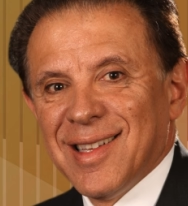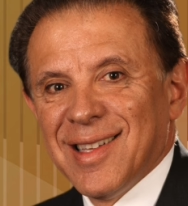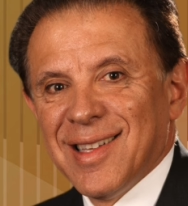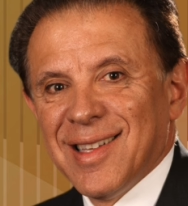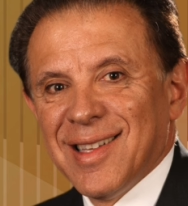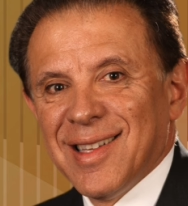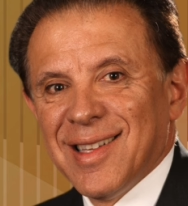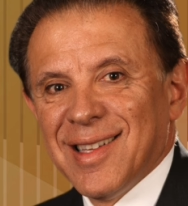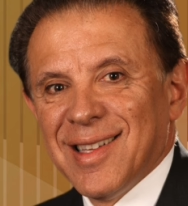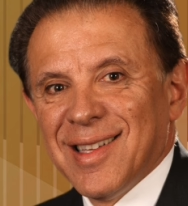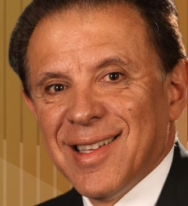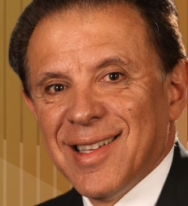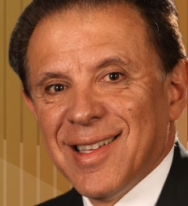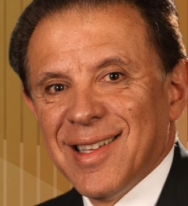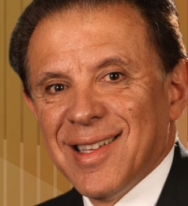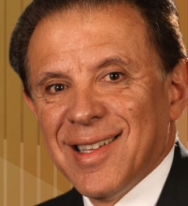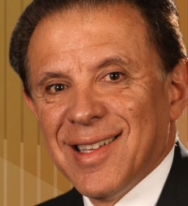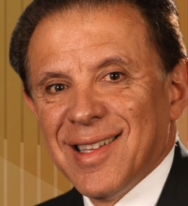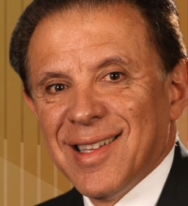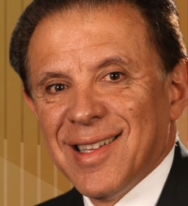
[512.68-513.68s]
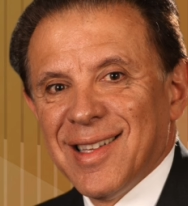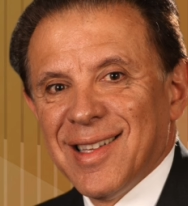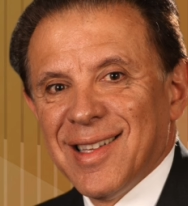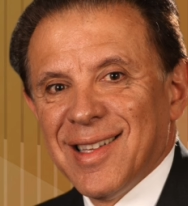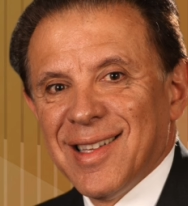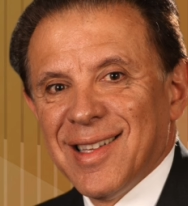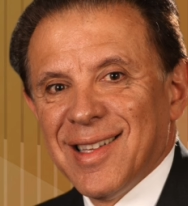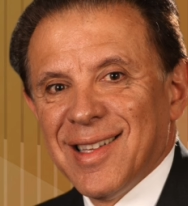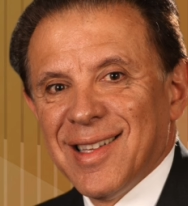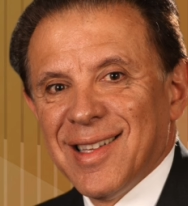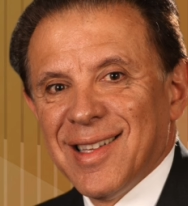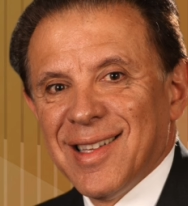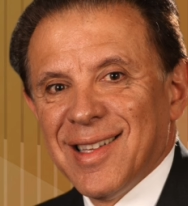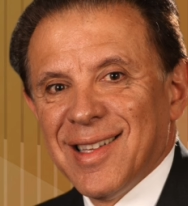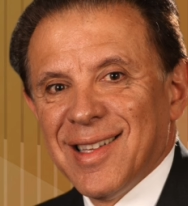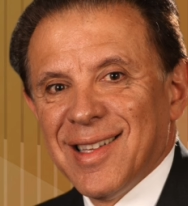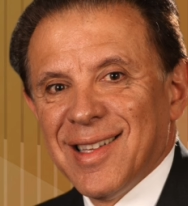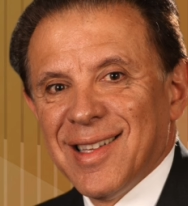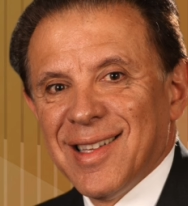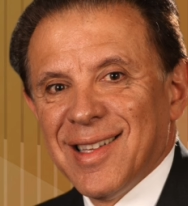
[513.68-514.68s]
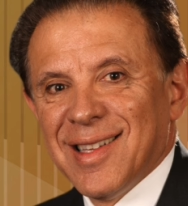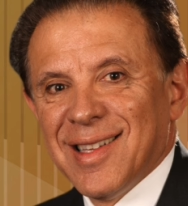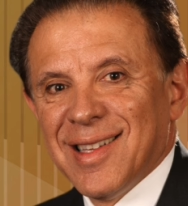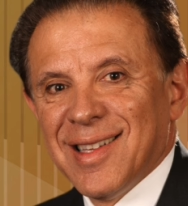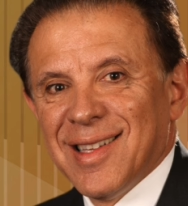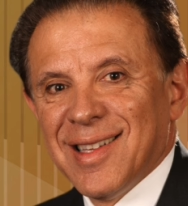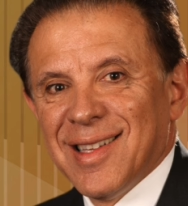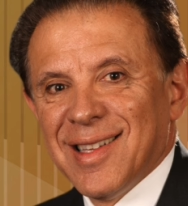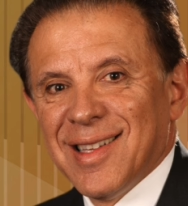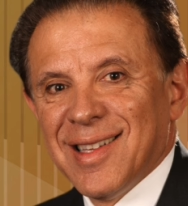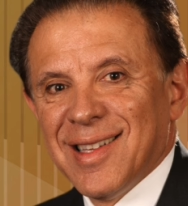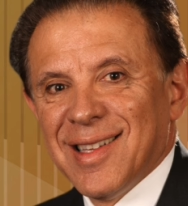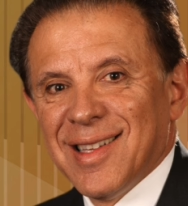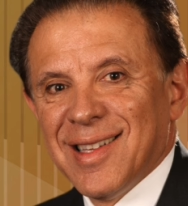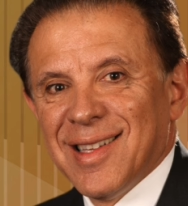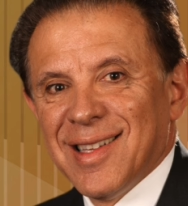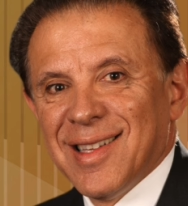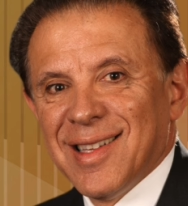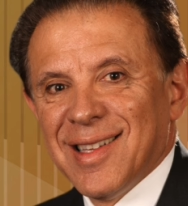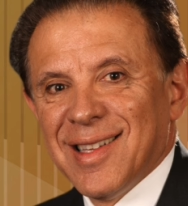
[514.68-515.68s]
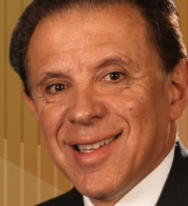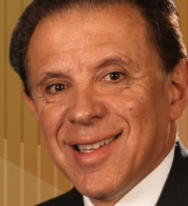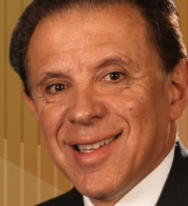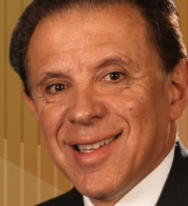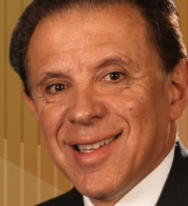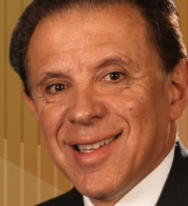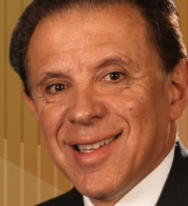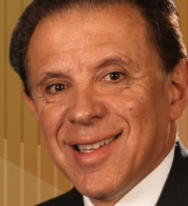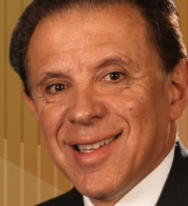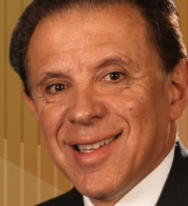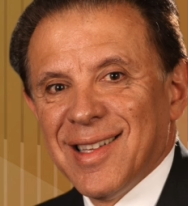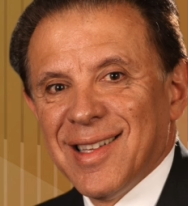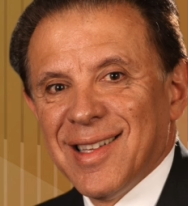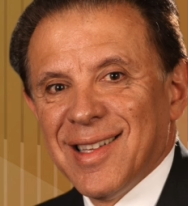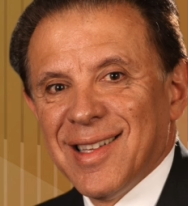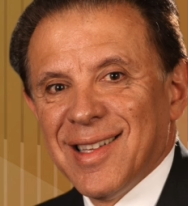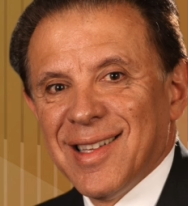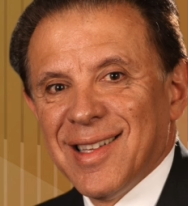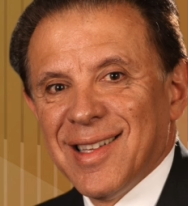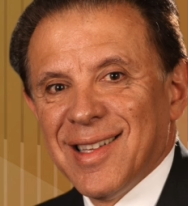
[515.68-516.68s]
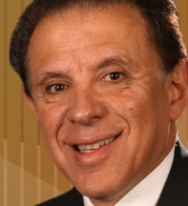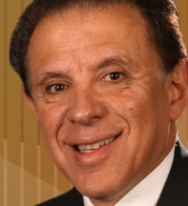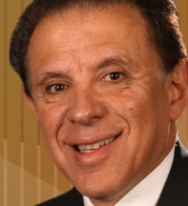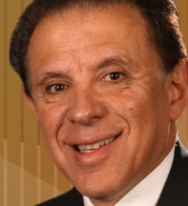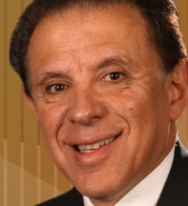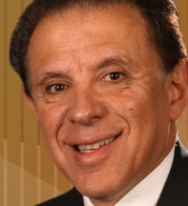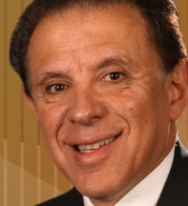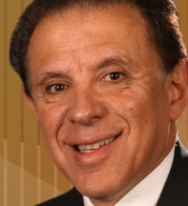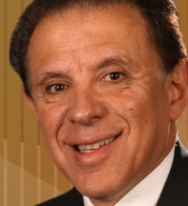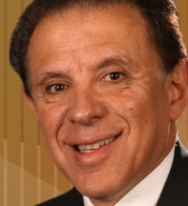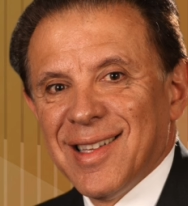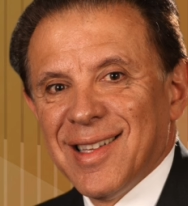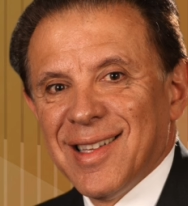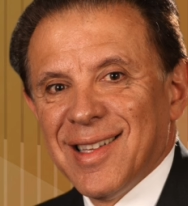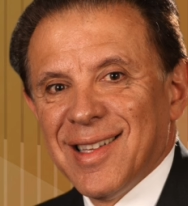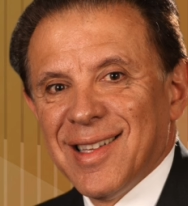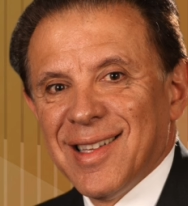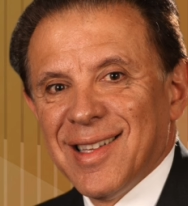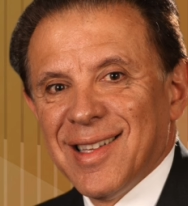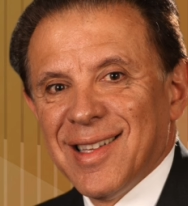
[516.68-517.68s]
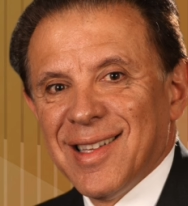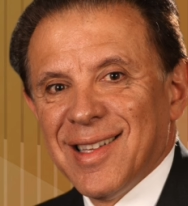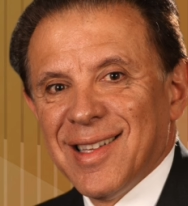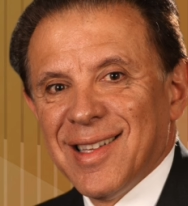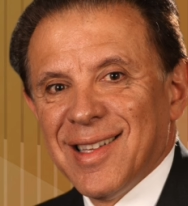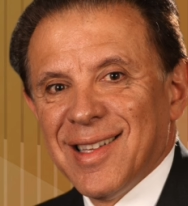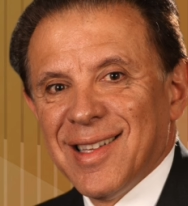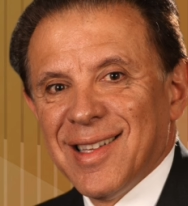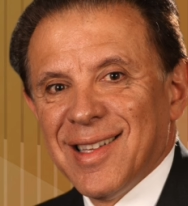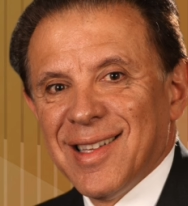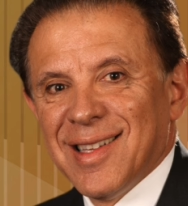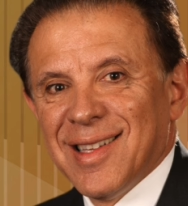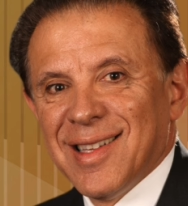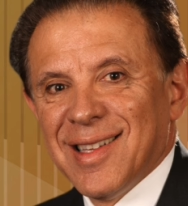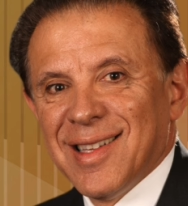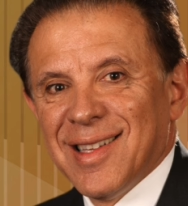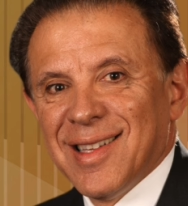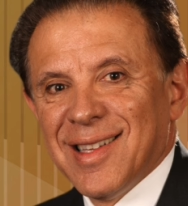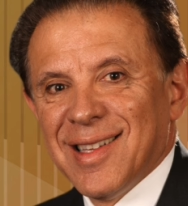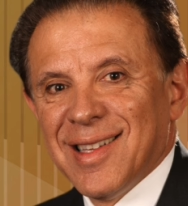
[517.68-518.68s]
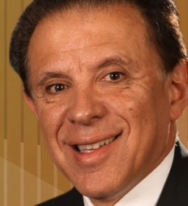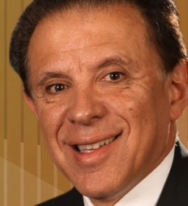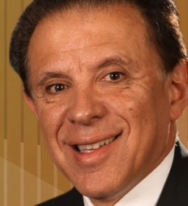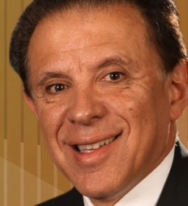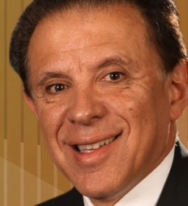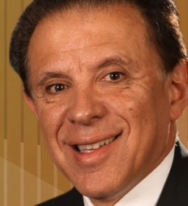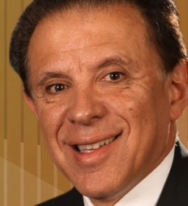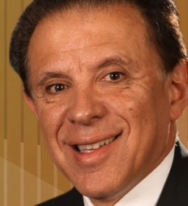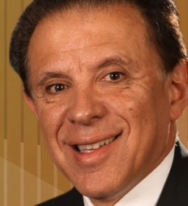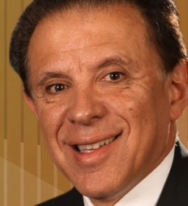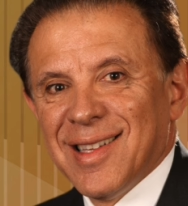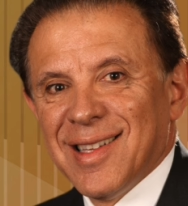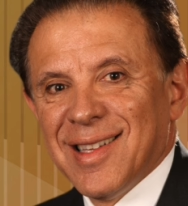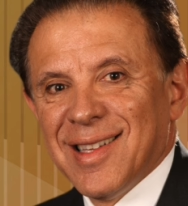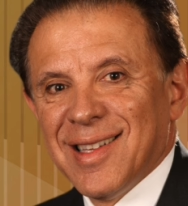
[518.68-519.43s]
The face doesn't move, so there is nothing to read.